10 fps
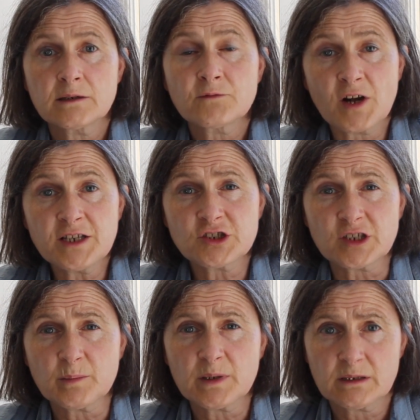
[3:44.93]

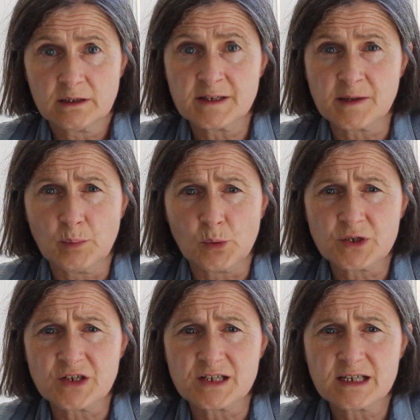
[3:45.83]
friendship is
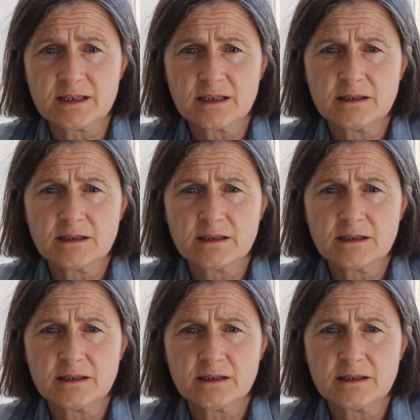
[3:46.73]
important.